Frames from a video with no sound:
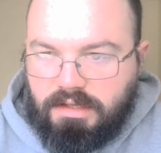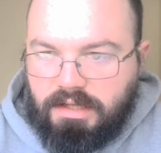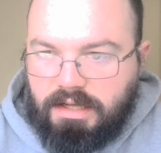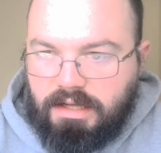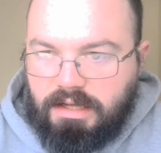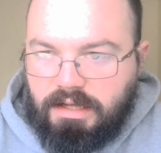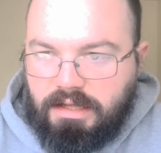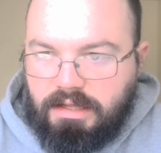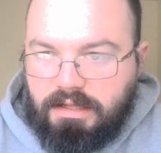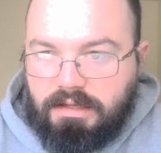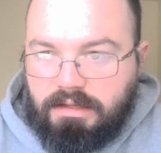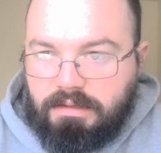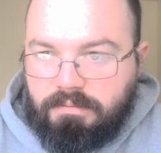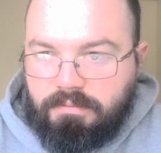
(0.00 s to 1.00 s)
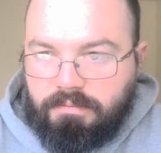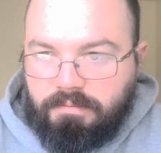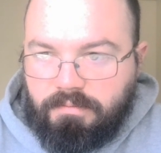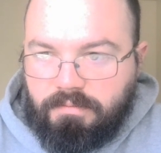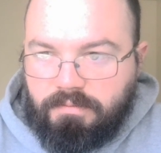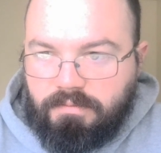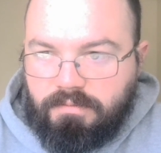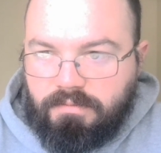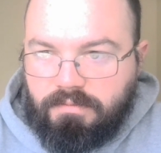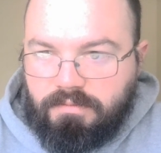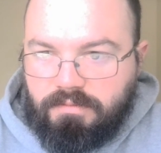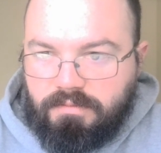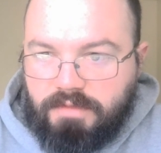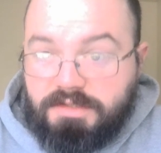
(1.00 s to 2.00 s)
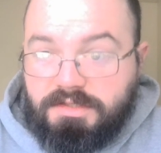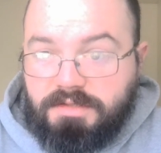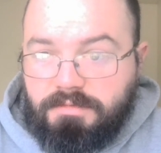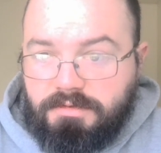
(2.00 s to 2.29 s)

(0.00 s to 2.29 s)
Um, a su